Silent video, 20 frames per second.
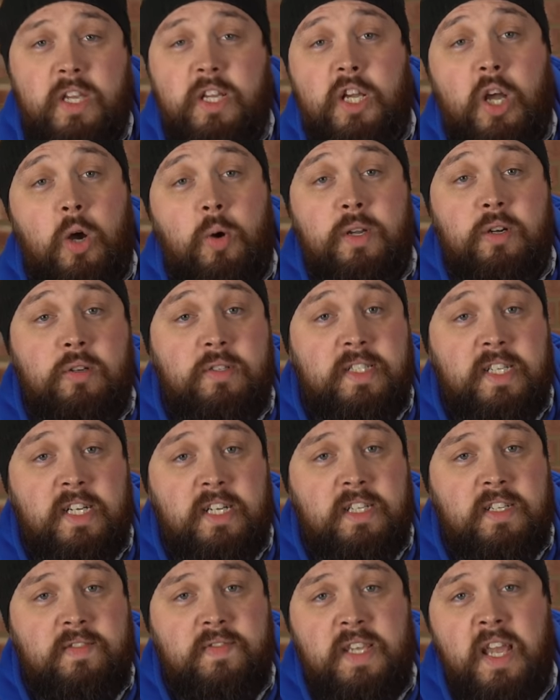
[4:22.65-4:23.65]
Going on
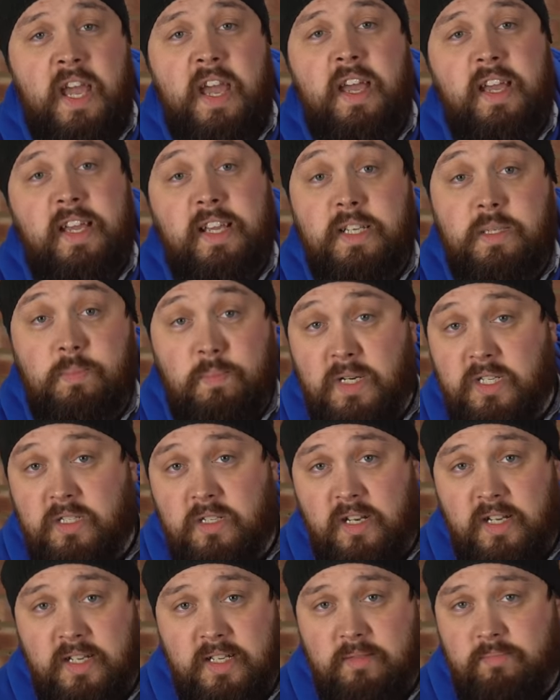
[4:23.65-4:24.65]
dives is much
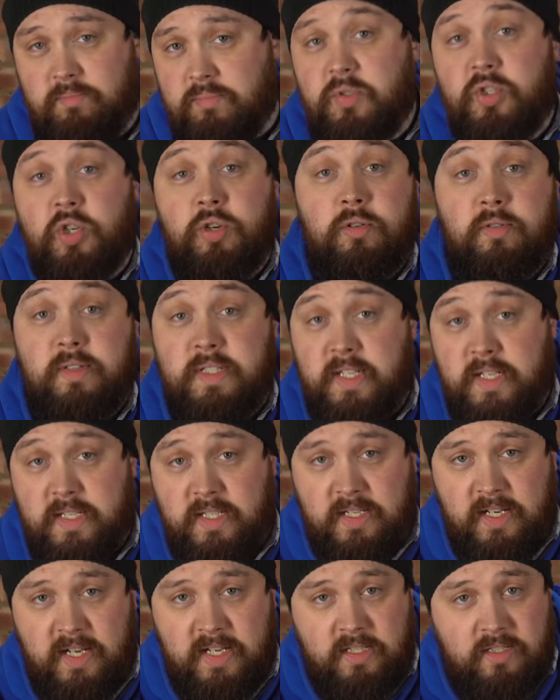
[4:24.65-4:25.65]
like tourist
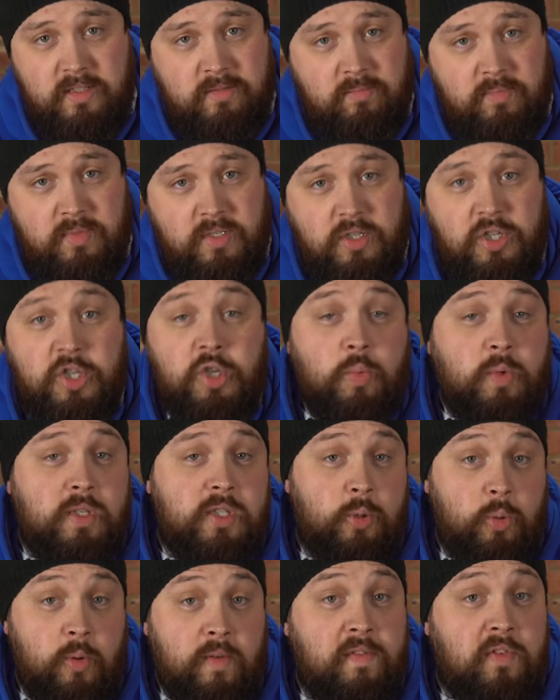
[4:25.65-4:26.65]
destinations. You want
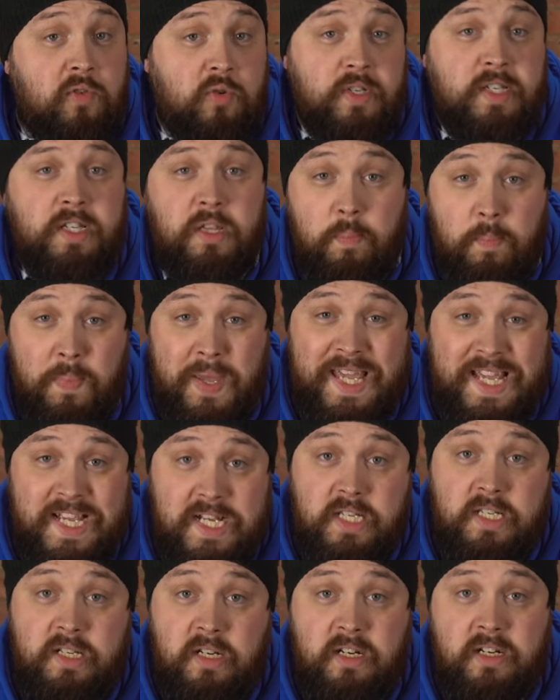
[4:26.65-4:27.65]
to avoid the
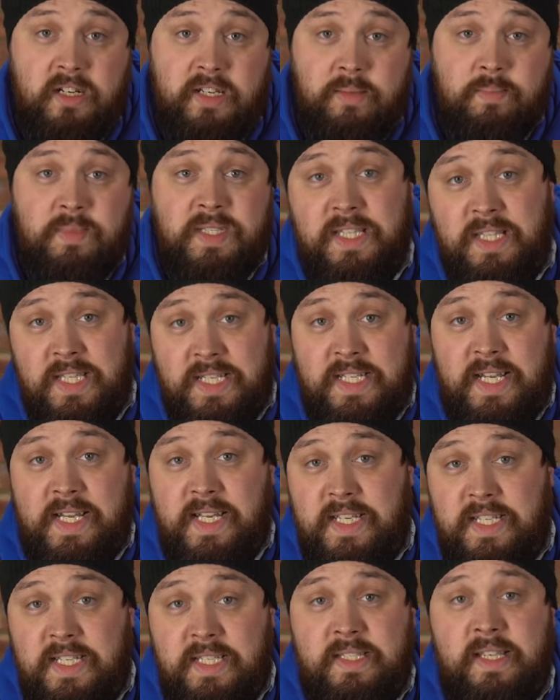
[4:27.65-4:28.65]
peak times and the
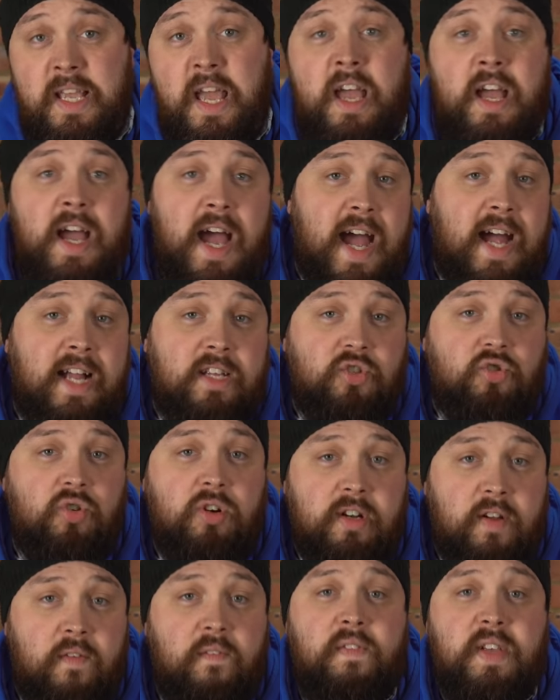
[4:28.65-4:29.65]
days and
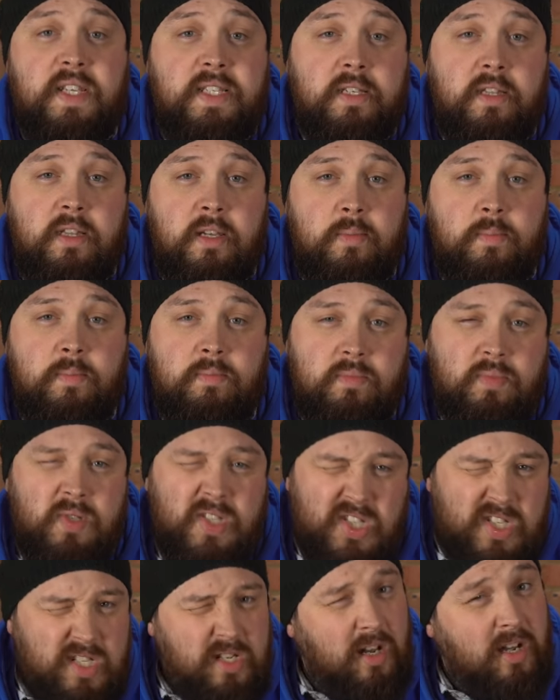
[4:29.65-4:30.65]
try to visit them
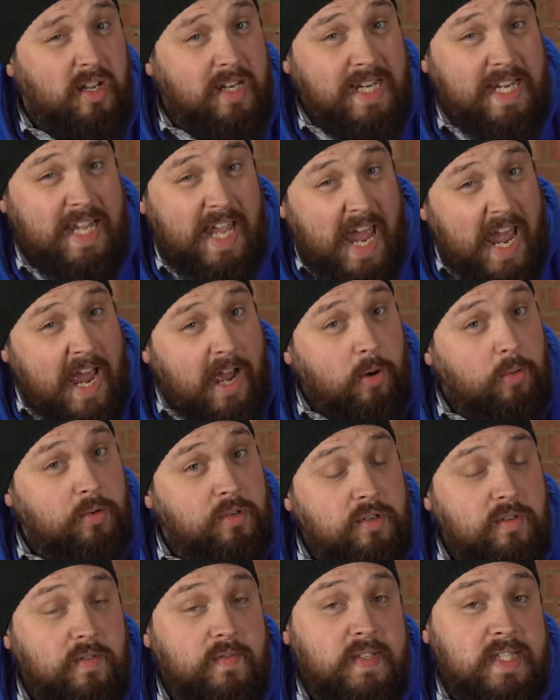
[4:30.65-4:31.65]
slightly
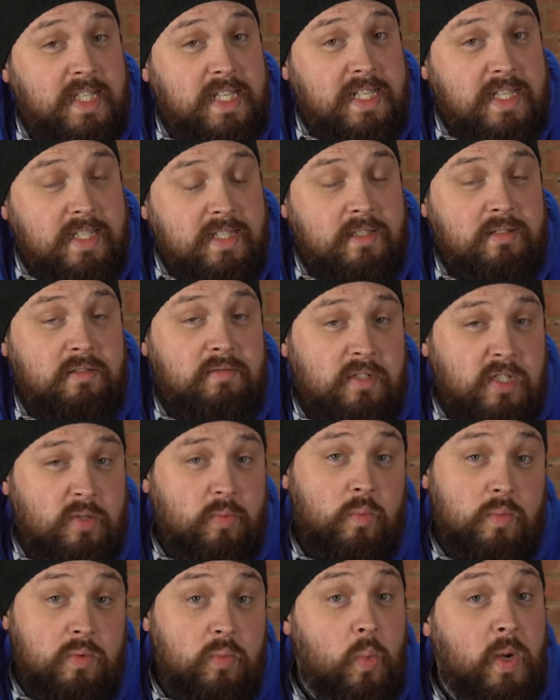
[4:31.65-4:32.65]
out of season
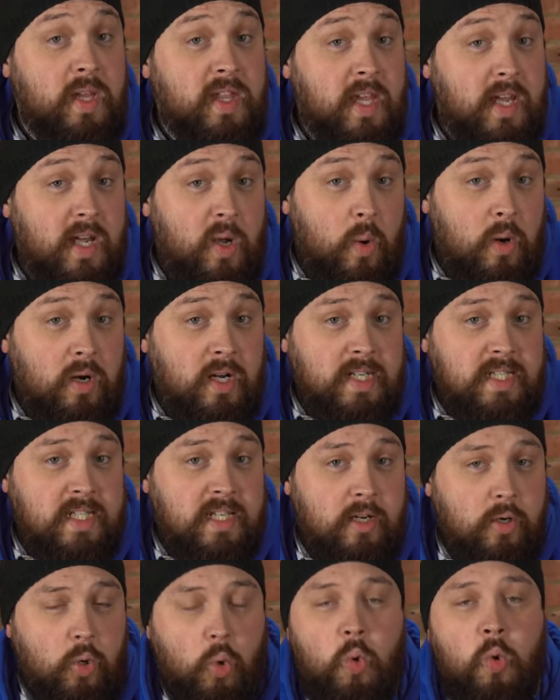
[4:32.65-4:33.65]
when they're
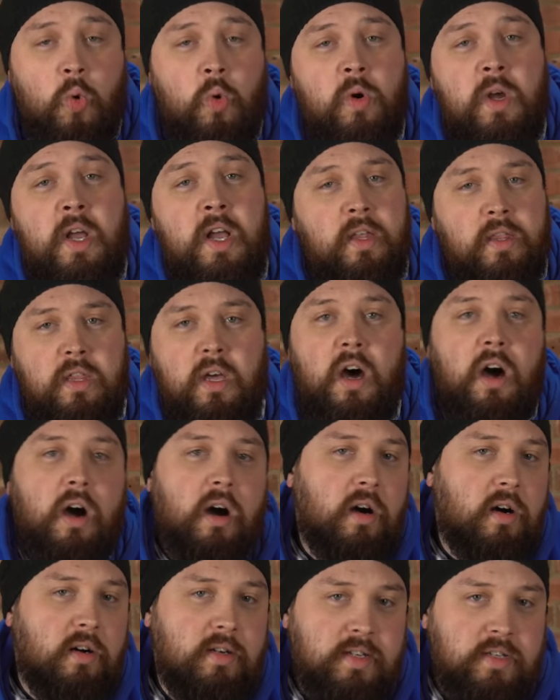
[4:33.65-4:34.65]
quieter, or the
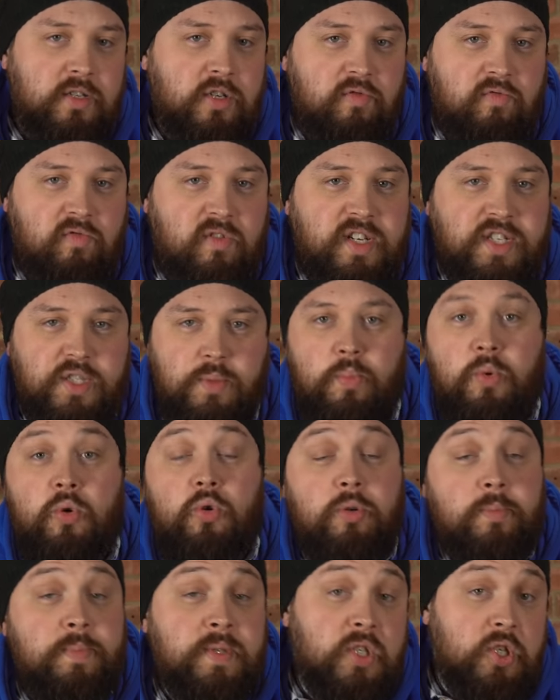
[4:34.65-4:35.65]
harder to reach
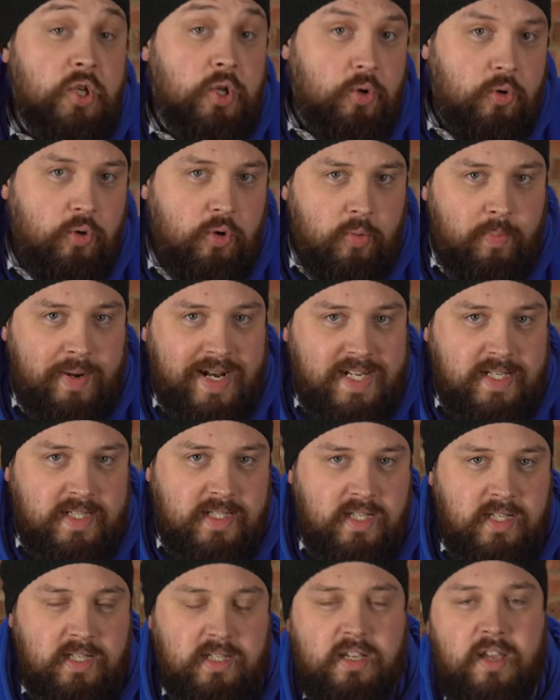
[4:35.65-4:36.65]
more obscure
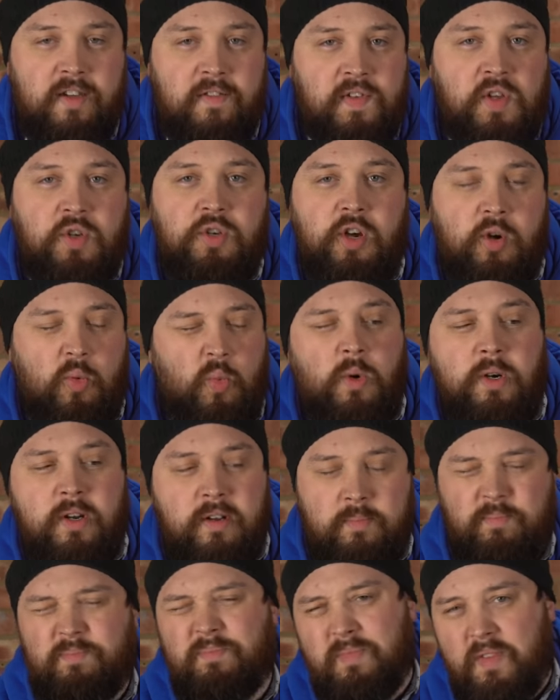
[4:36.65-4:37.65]
places if you don't want
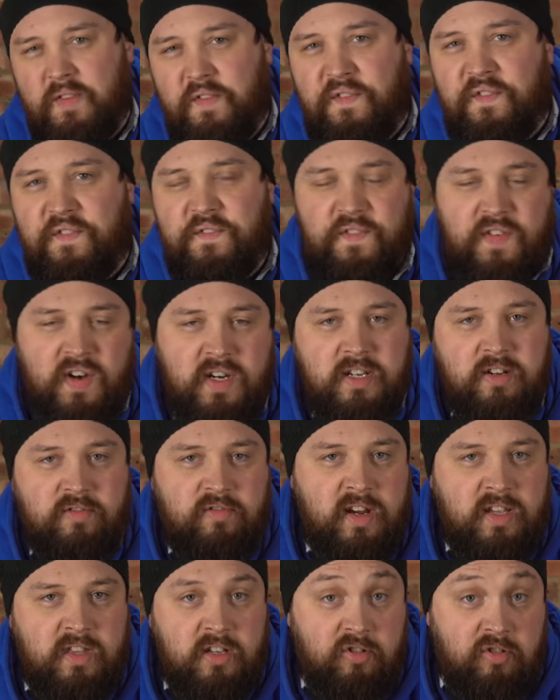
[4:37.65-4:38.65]
to fight
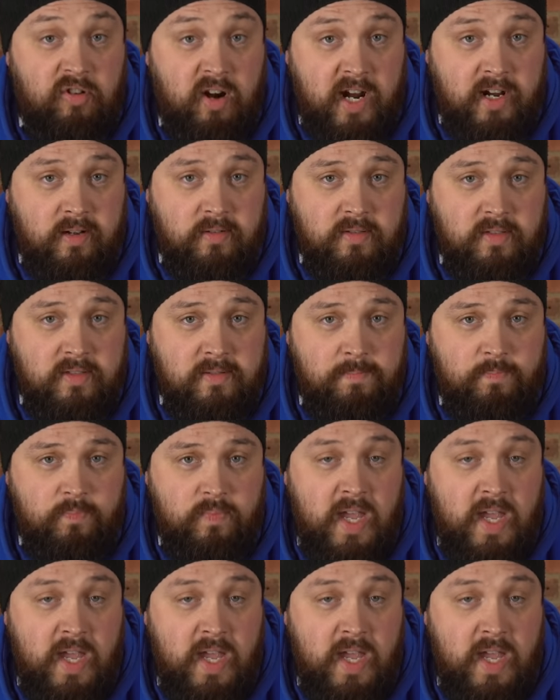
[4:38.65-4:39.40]
around the crowds.